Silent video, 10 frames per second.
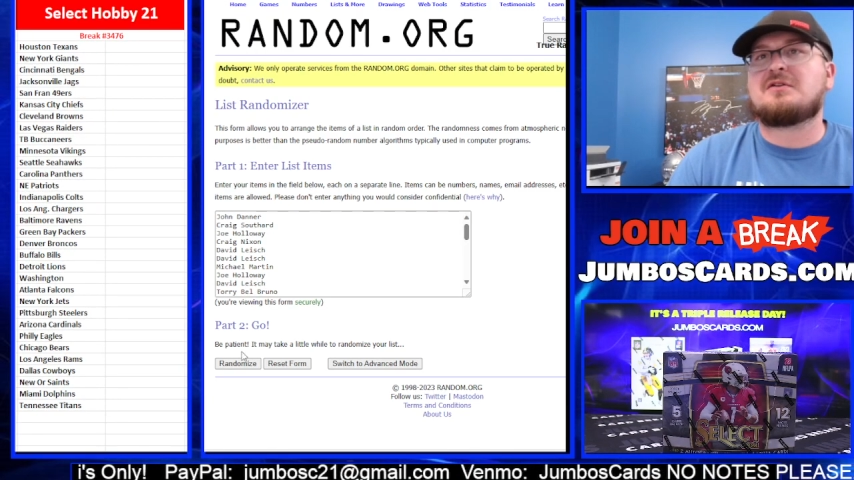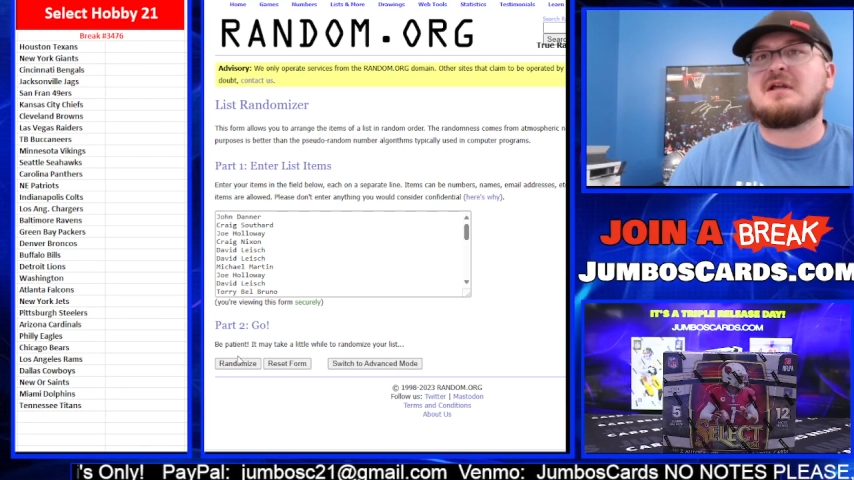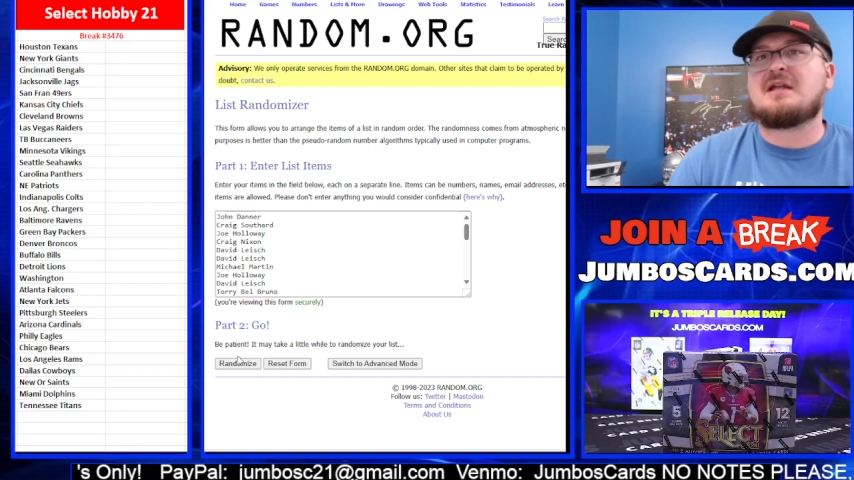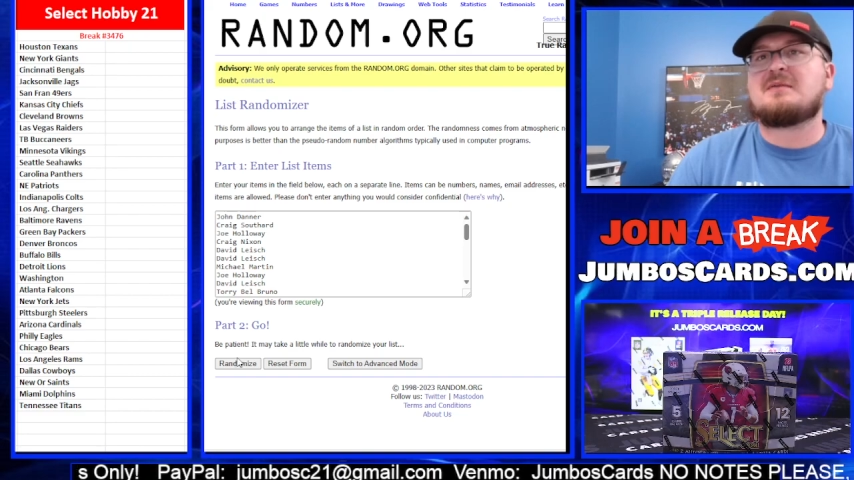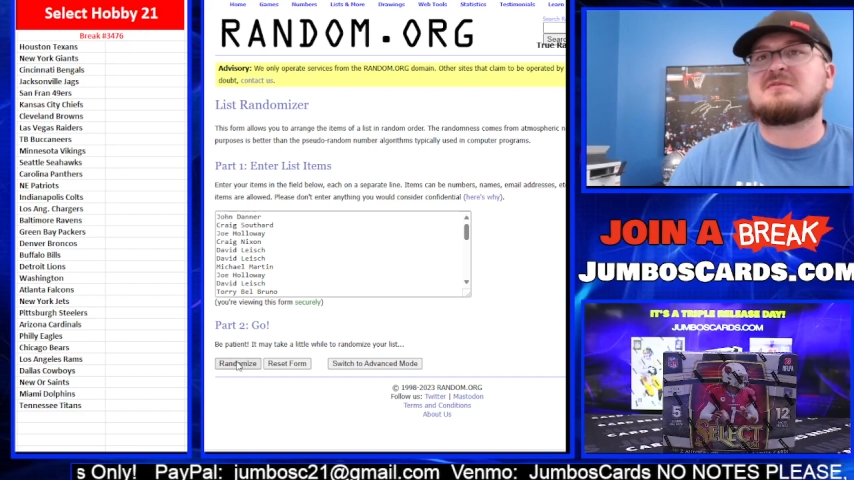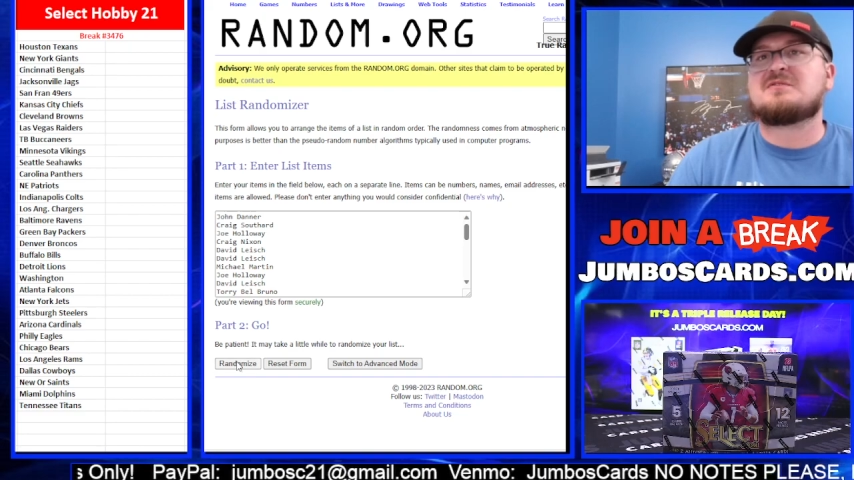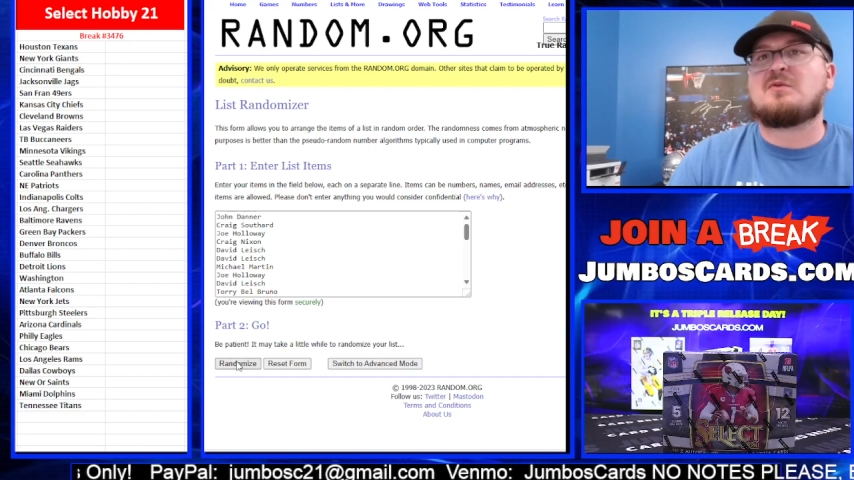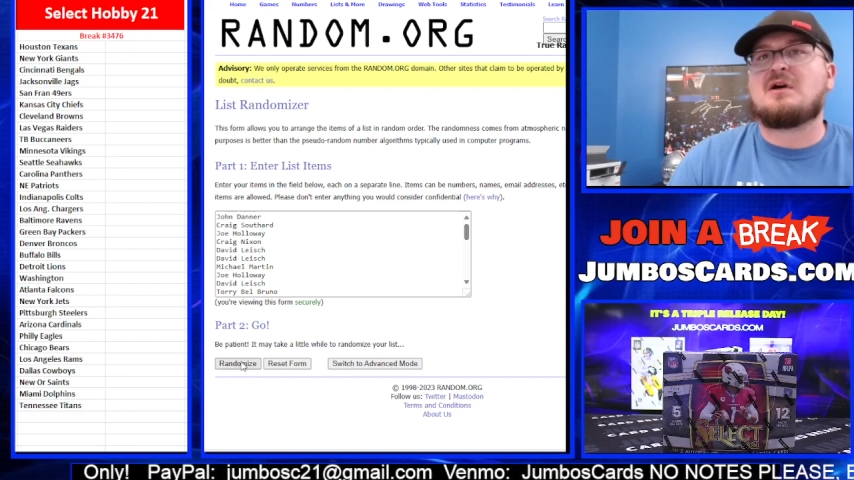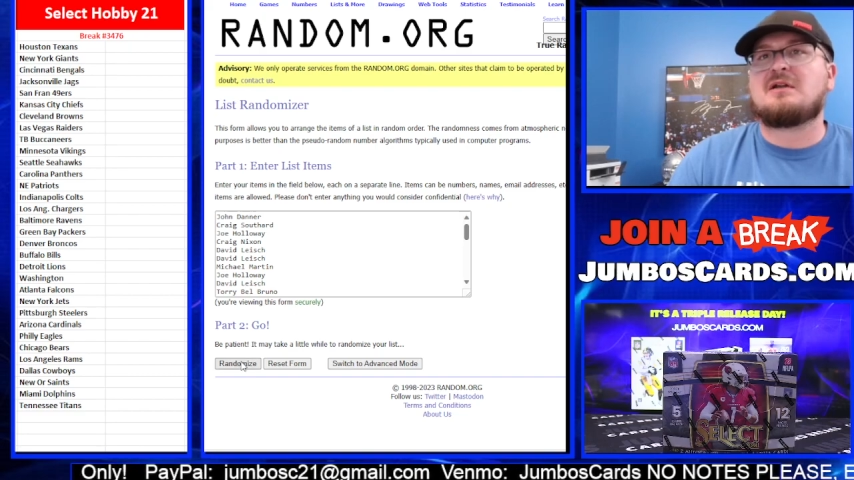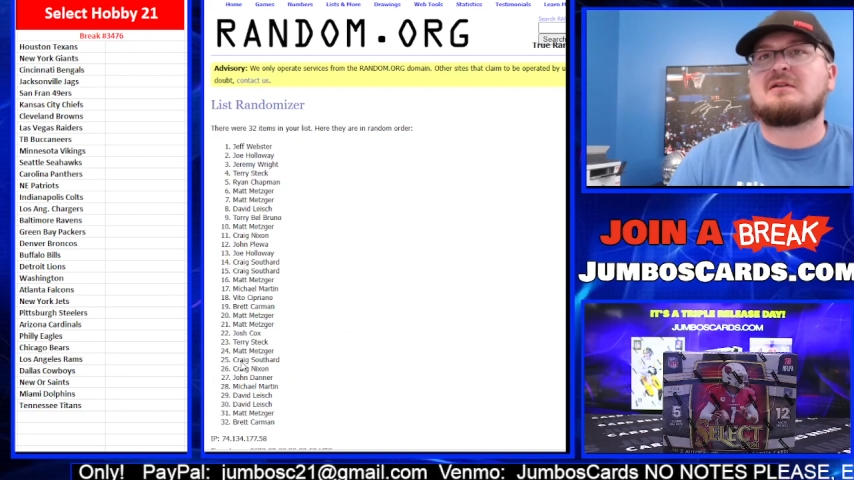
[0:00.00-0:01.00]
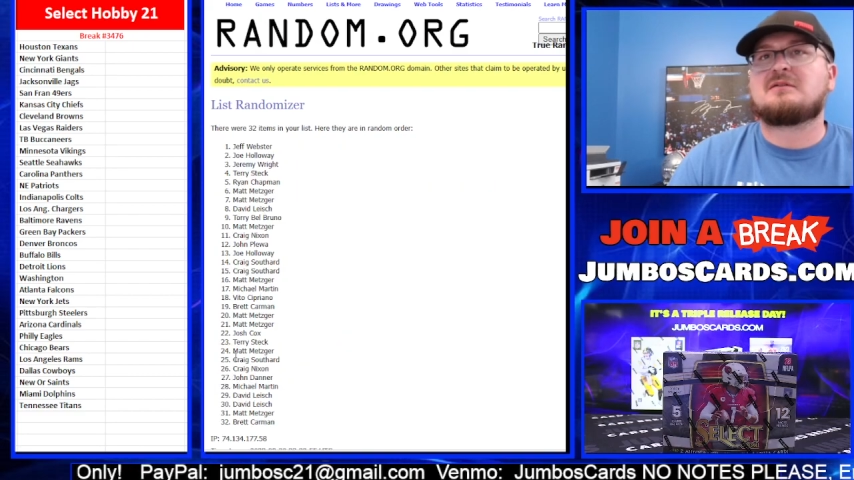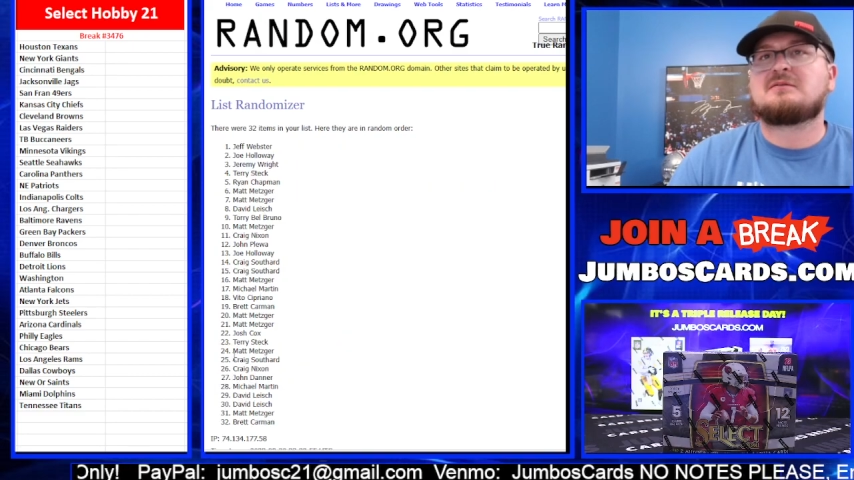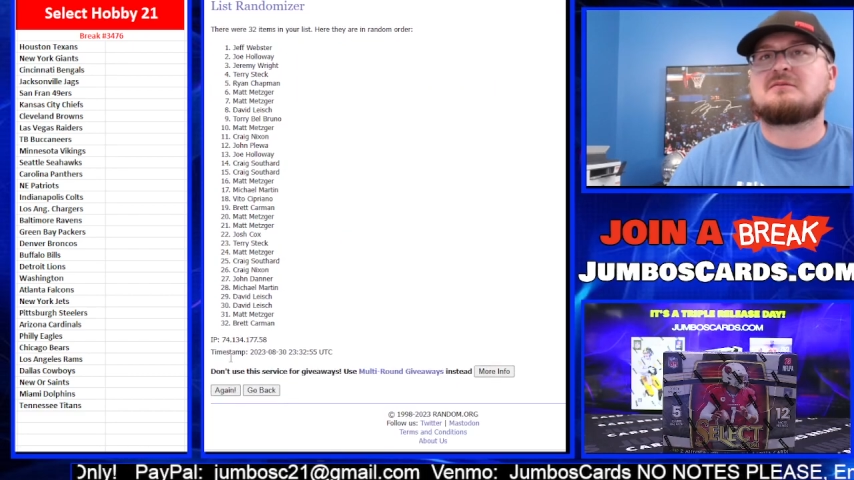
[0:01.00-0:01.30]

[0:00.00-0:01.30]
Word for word: your names. One,